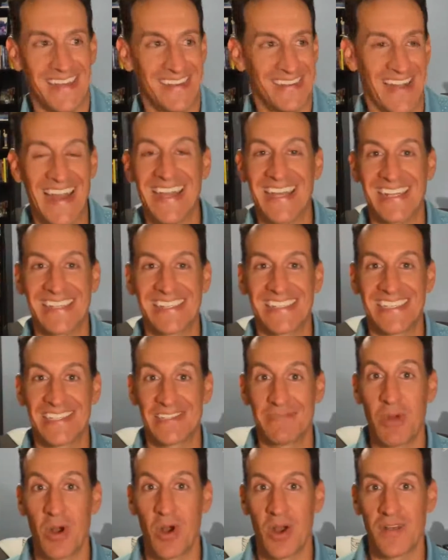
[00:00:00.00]
right it's
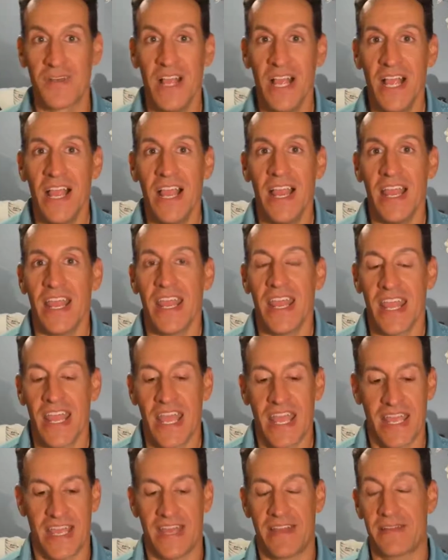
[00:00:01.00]
just more of
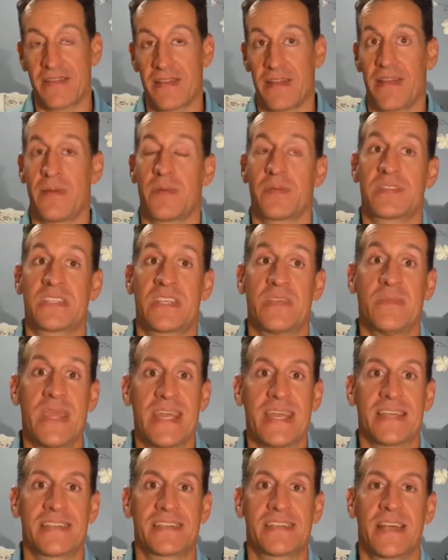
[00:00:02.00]
it, to
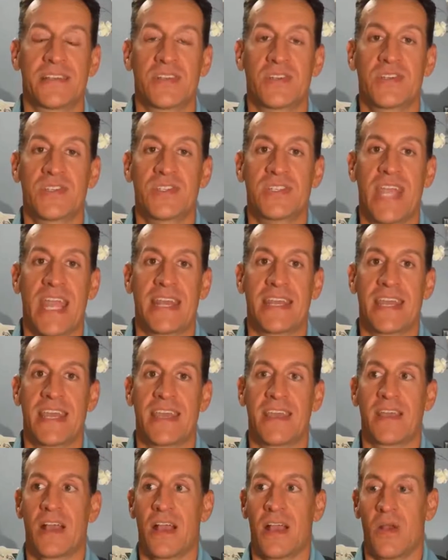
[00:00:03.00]
me, it's
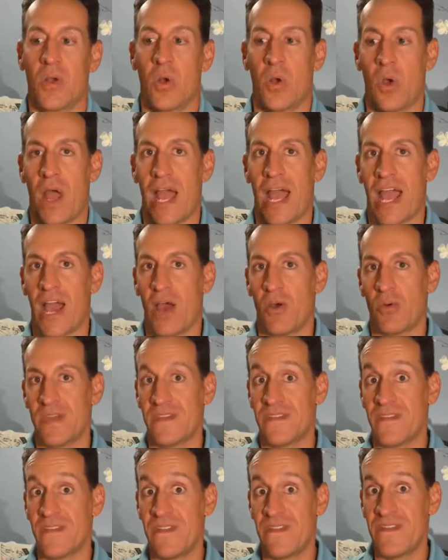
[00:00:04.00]
understanding how
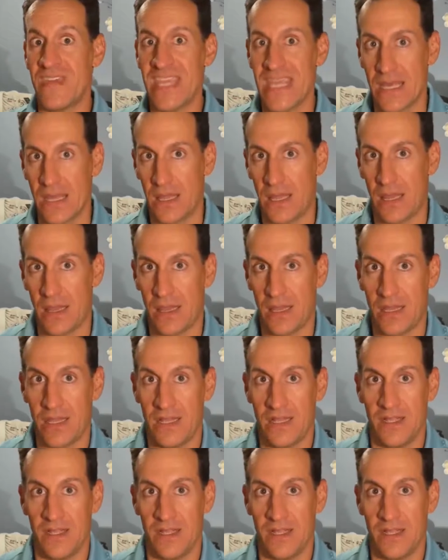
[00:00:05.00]
we feel